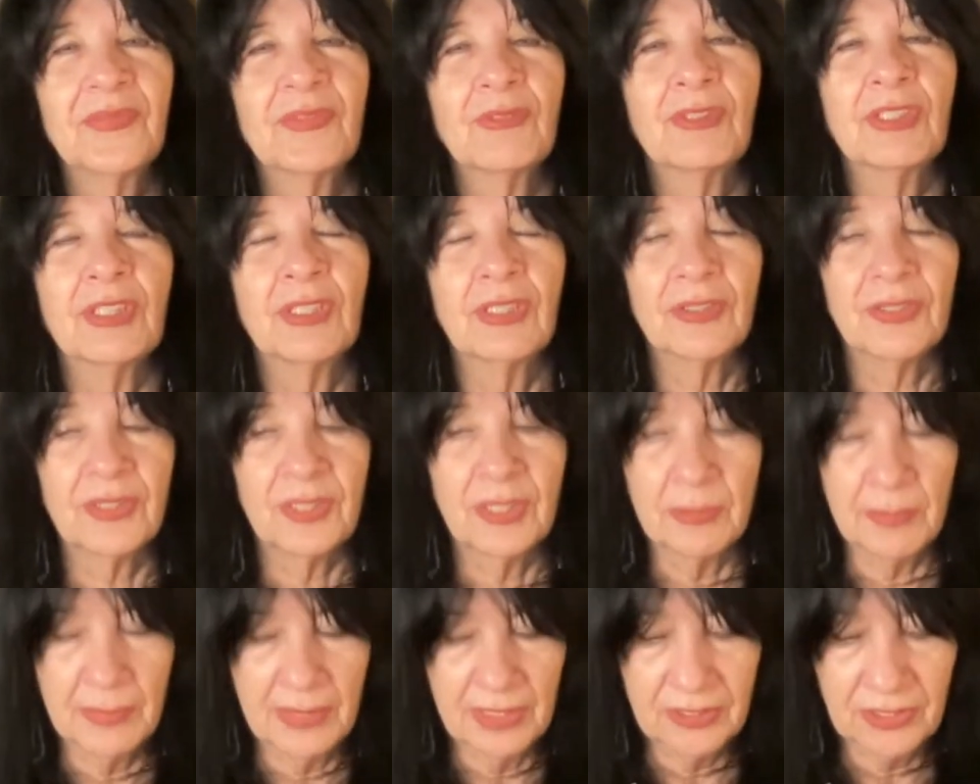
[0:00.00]
we learn
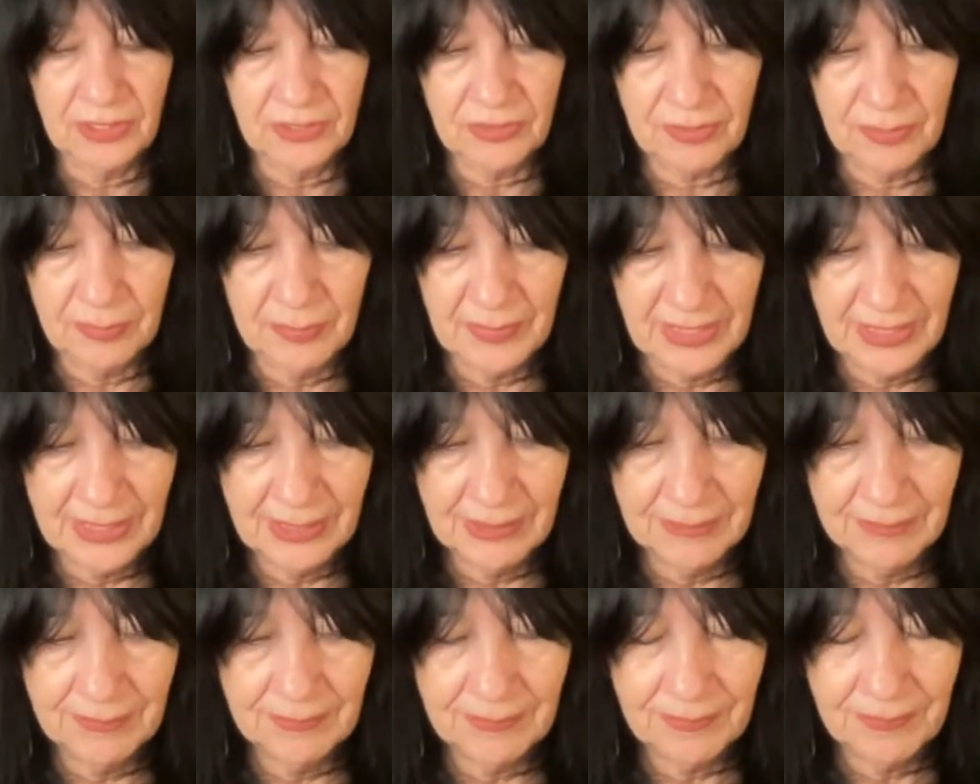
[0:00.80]
the most from
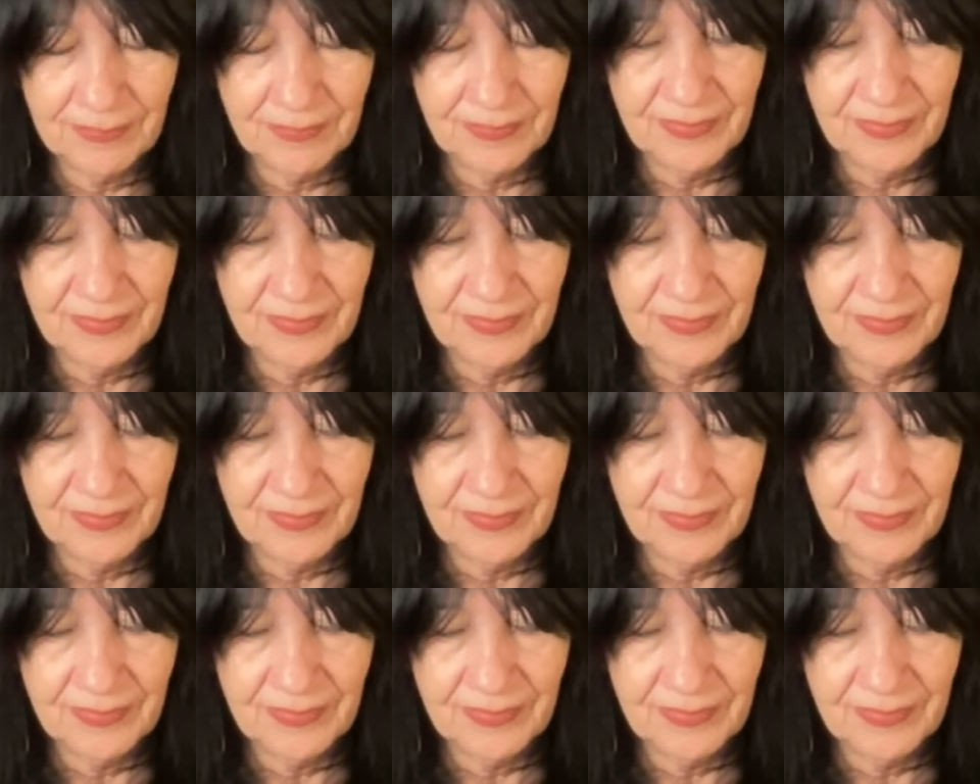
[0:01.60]
them.